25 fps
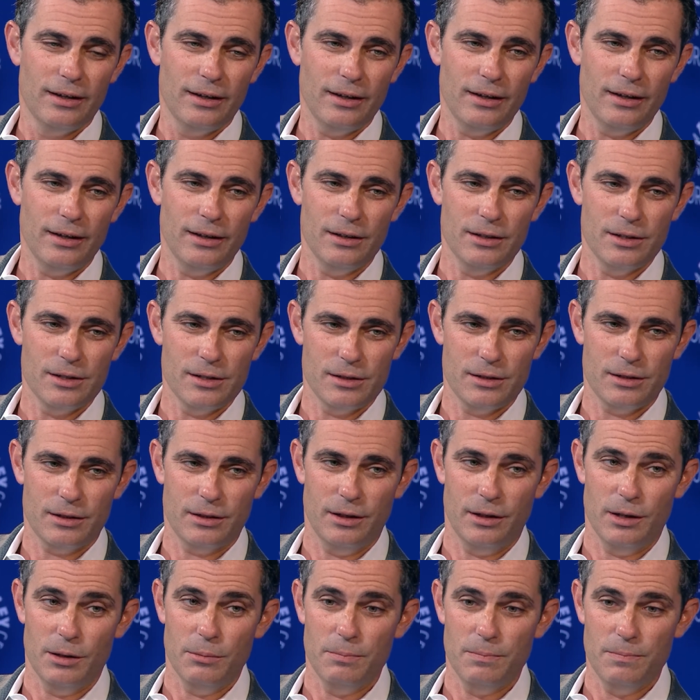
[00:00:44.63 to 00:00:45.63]
is
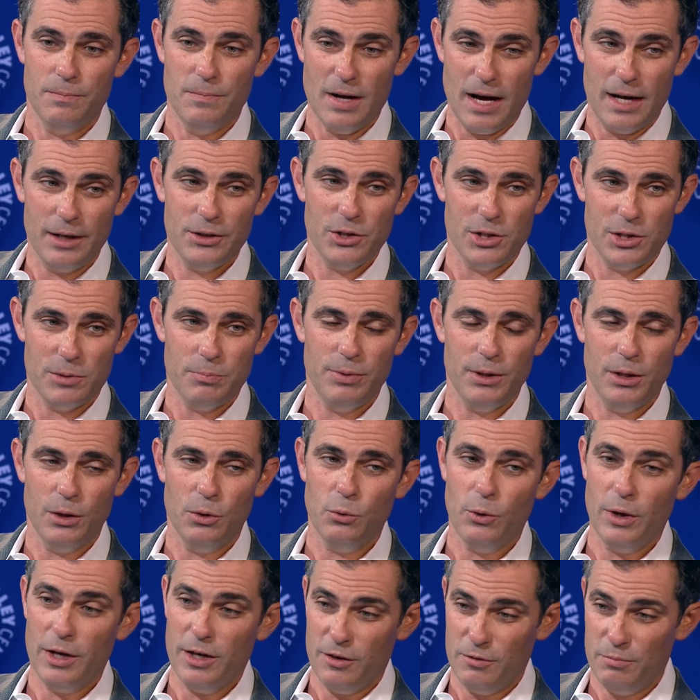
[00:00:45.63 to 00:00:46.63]
going to not just be a
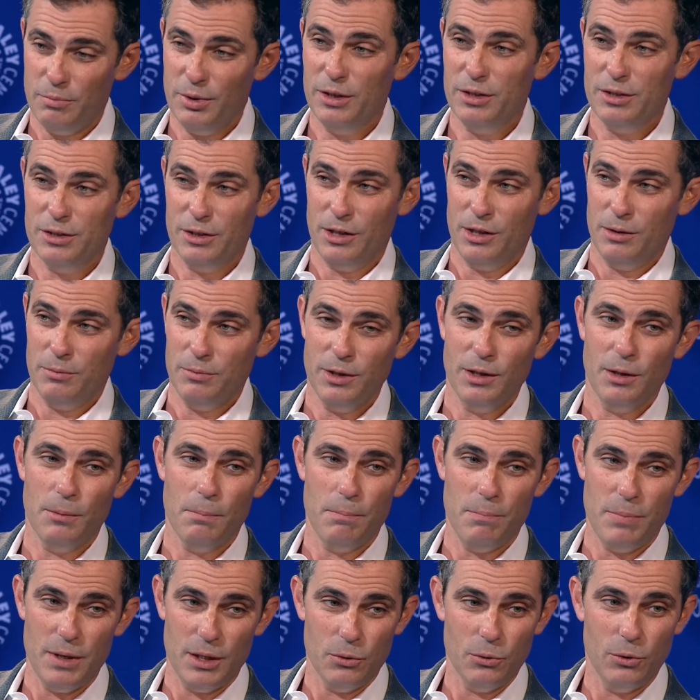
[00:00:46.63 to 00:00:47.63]
wave, but is going to be a
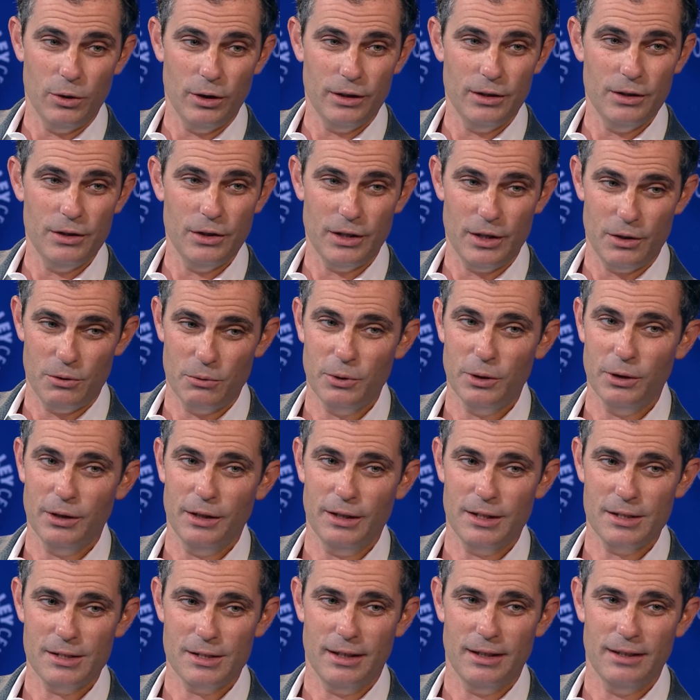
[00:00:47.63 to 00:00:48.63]
big one, you get really
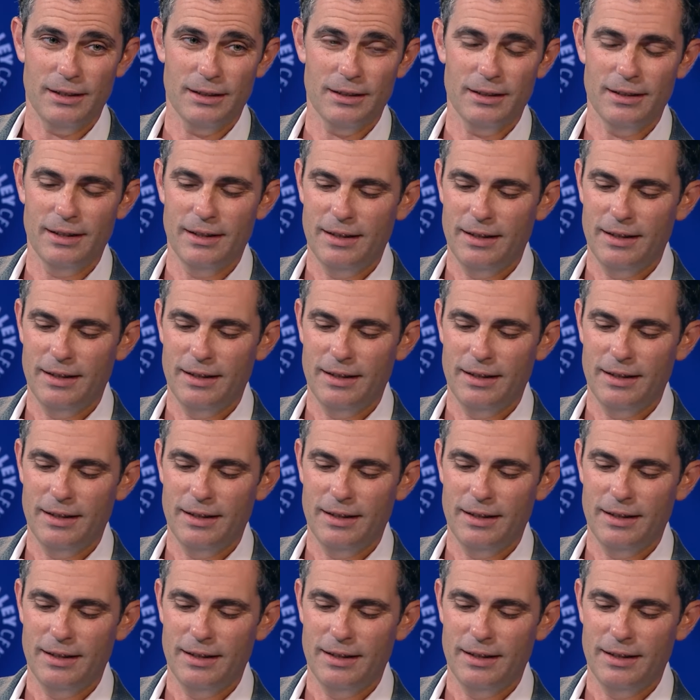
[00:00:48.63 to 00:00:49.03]
excited